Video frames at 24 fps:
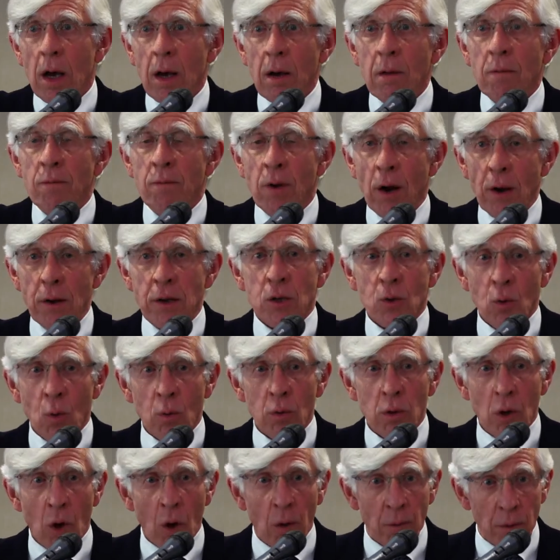very
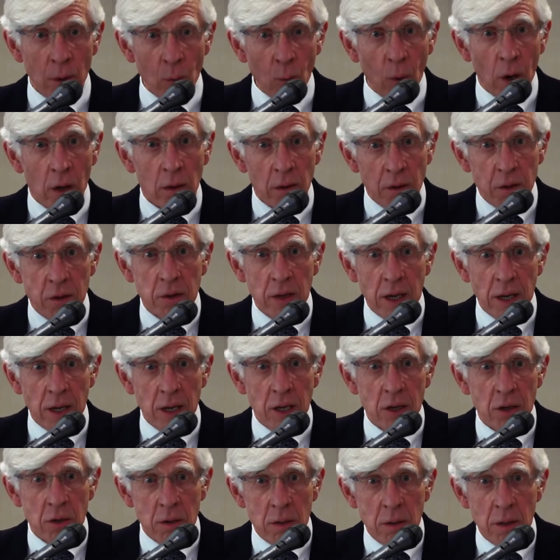tall on the world
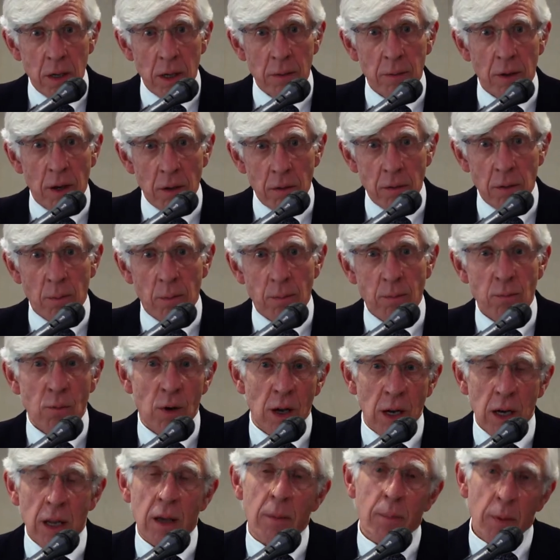stage, and those are
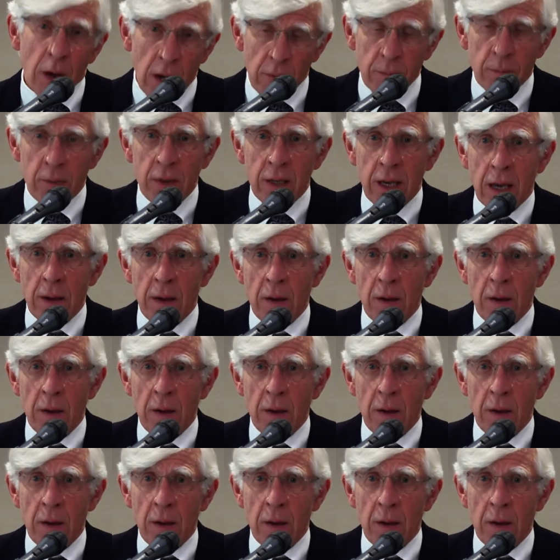really, apart from